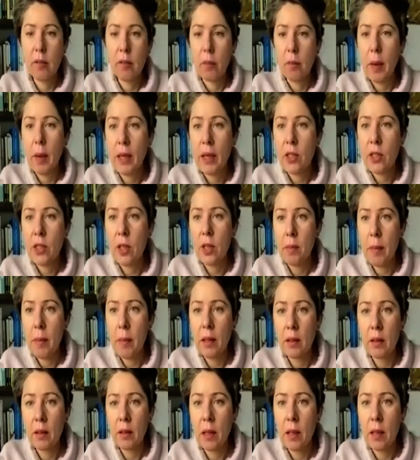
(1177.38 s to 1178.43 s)
kind of butter,
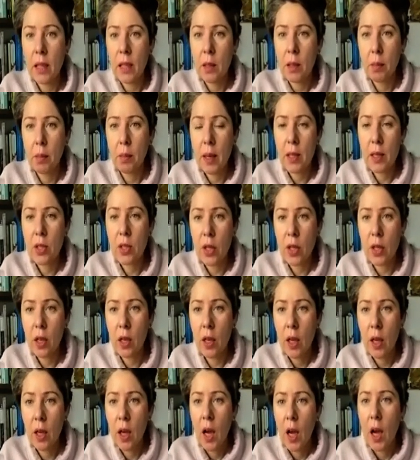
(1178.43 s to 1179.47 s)
melt nut
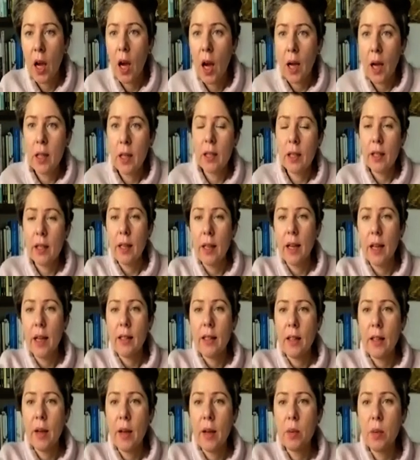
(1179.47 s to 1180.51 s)
butter, and like
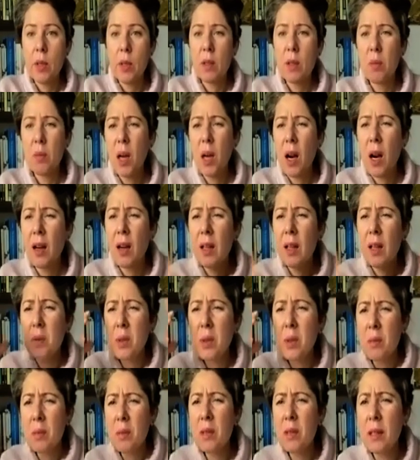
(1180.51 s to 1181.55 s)
add there with some garlic,
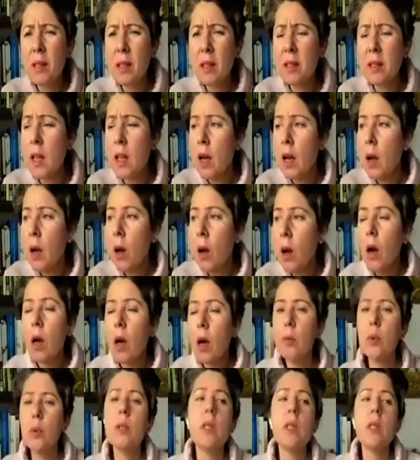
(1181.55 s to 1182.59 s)
with something else.
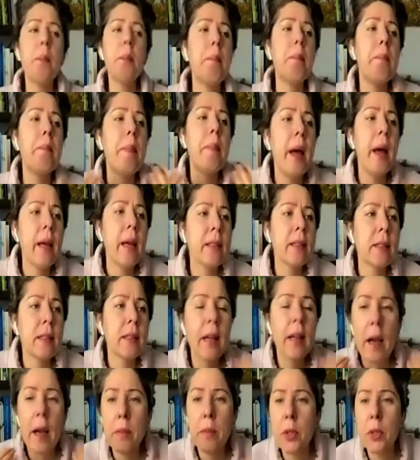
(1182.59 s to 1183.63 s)
Was the best
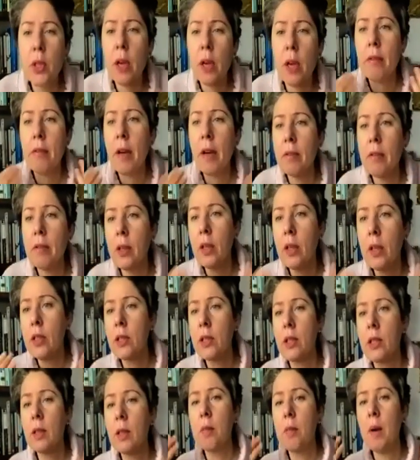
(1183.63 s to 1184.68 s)
cabbage I've ever
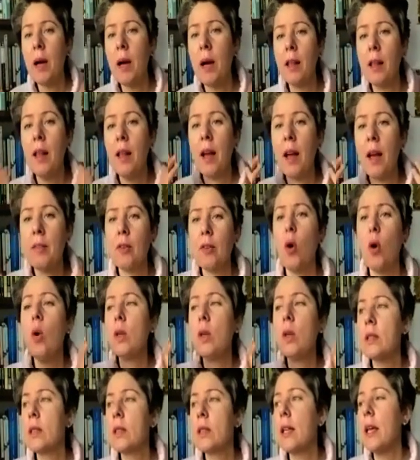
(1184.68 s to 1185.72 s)
eaten in my life.
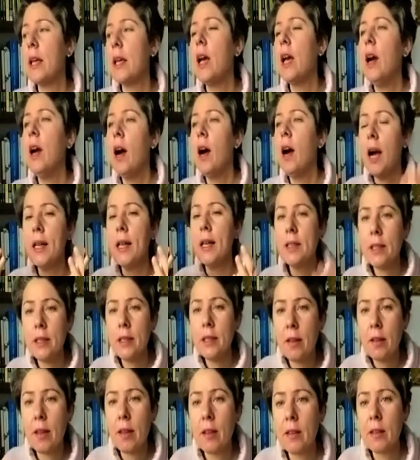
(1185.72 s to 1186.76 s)
Honestly, I
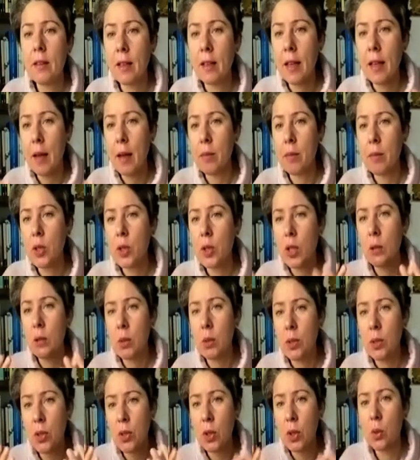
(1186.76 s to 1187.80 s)
didn't think that cabbage
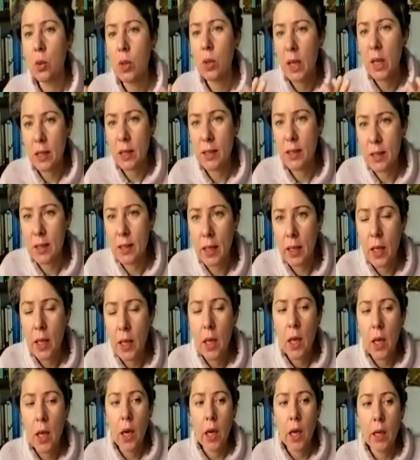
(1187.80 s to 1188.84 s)
can be so tasty.
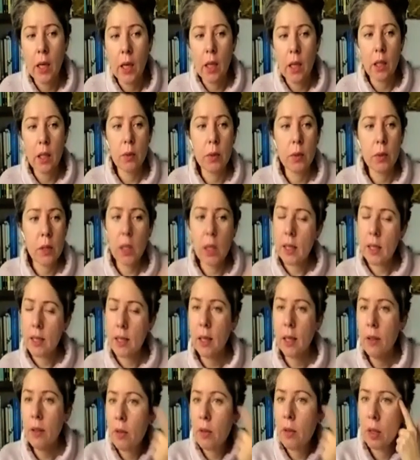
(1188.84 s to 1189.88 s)
And I
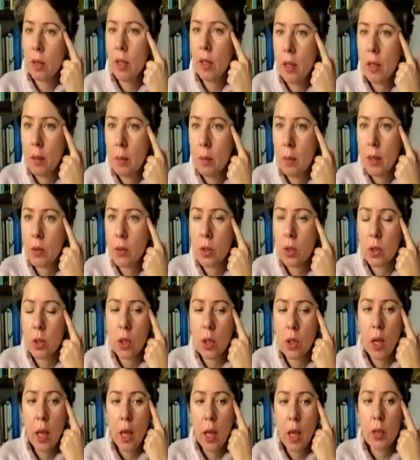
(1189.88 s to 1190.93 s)
started thinking about
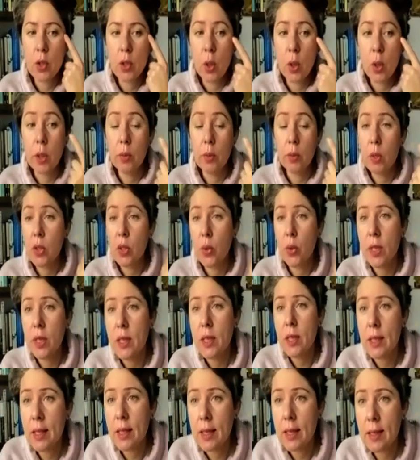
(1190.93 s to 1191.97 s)
it. So it was
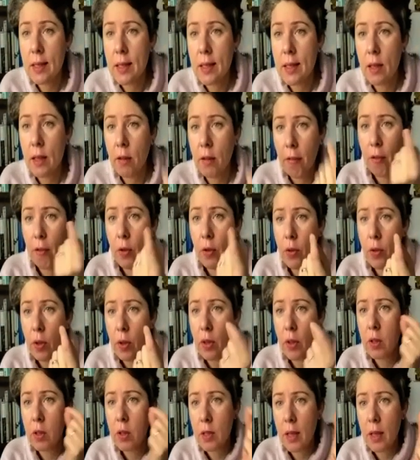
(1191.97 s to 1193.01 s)
2016, the first
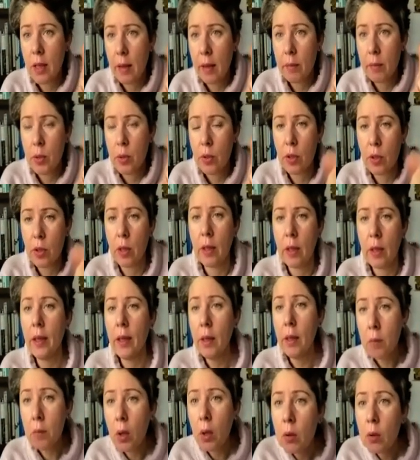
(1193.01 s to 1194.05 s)
thing, this cabbage thing. I
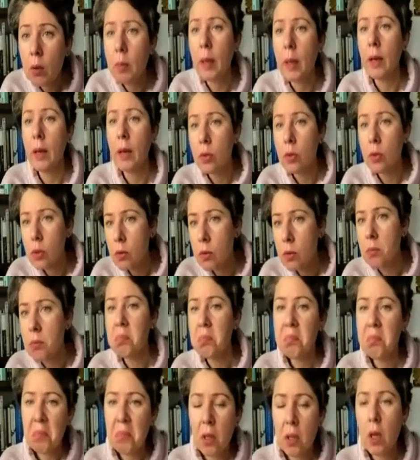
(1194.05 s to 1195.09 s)
came home, I learned,
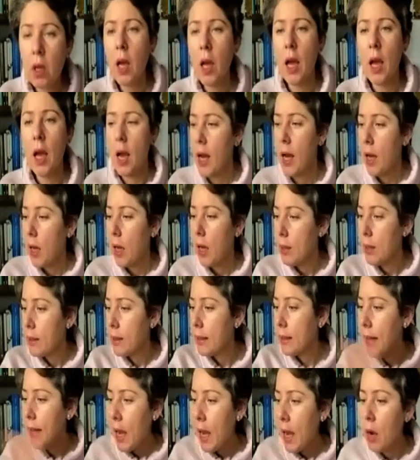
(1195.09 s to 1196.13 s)

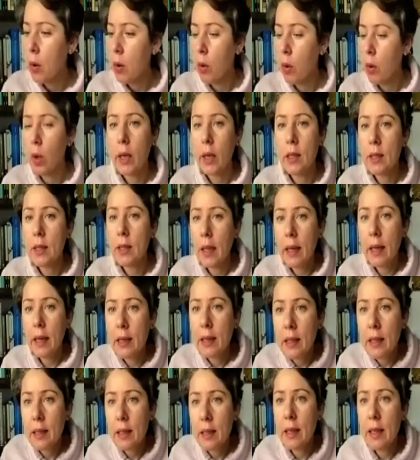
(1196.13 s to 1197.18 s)
and now
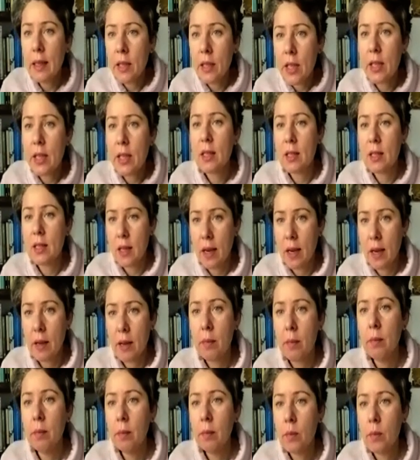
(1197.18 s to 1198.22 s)
it takes
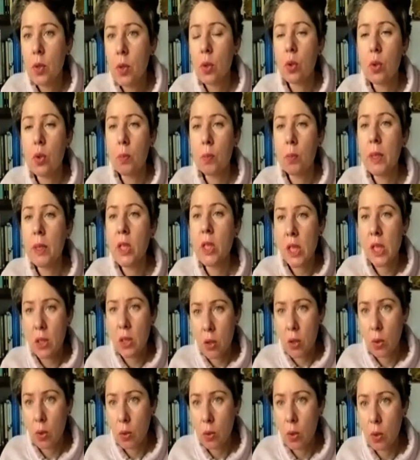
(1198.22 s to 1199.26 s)
time. be
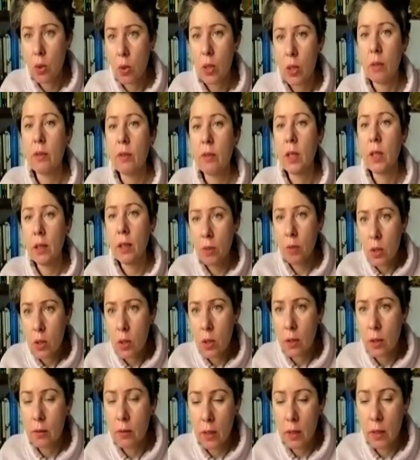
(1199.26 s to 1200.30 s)
gentle on yourself. Give
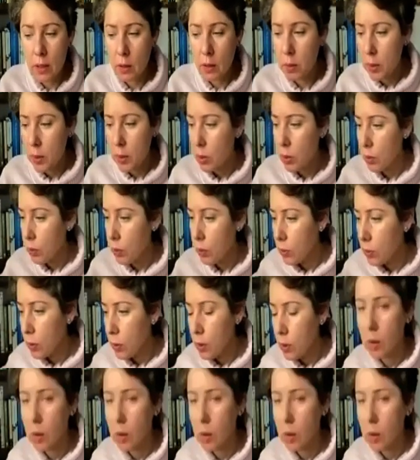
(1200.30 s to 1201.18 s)
yourself a little bit of